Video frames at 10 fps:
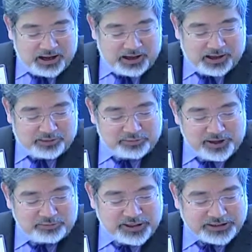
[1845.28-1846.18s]

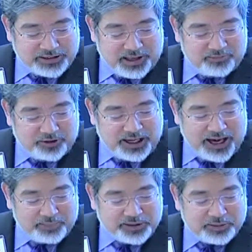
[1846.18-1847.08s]
One reason I'm very
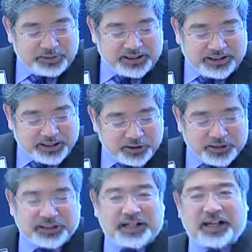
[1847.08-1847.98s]
happy to be here
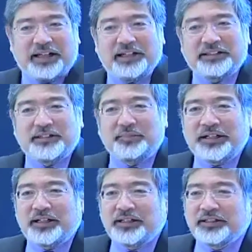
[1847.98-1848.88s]
today is
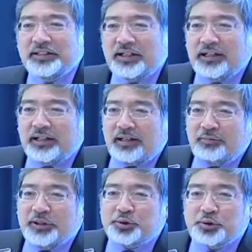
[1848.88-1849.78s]
because
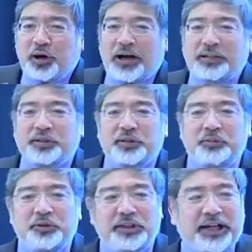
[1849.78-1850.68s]
we try to
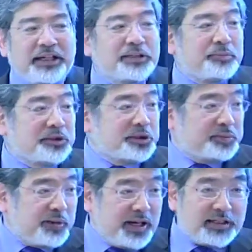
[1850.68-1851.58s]
communicate as much
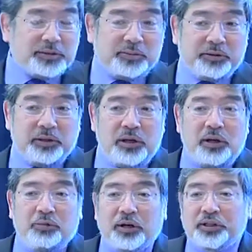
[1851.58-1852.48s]
as possible
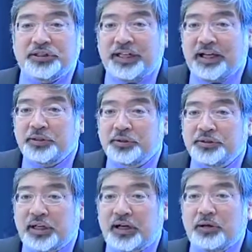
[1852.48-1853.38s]
what our
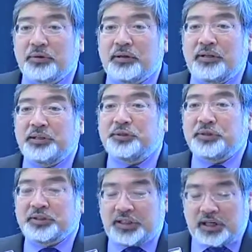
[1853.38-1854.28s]
standards are and what our
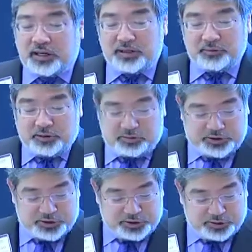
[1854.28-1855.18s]
interests are and what
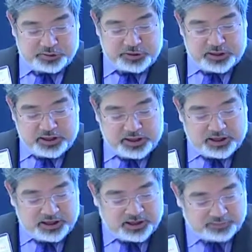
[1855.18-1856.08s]
we do.
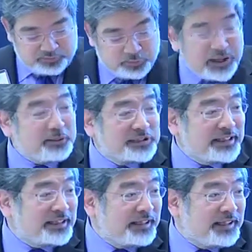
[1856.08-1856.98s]
When I was
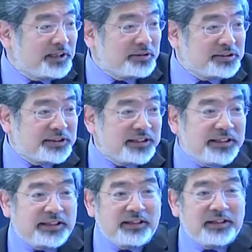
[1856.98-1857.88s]
at the
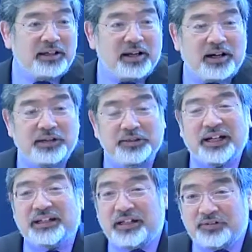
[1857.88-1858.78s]
EEOC, you
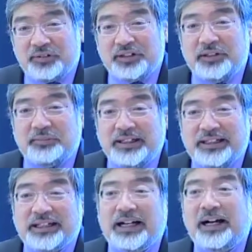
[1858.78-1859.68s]
got covered in the
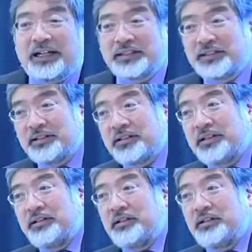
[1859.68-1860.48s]
media constantly.